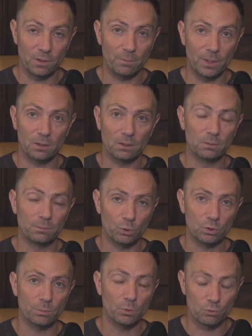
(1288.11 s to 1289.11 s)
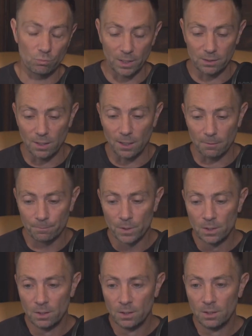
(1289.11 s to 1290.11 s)
fundamental multiples right now.
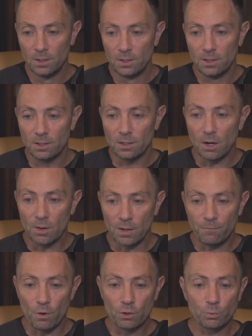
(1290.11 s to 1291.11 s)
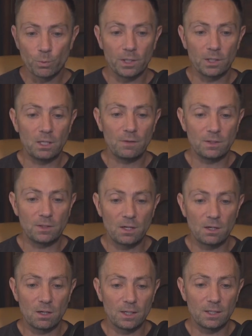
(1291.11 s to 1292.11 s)
All right, folks, we're going to leave it there.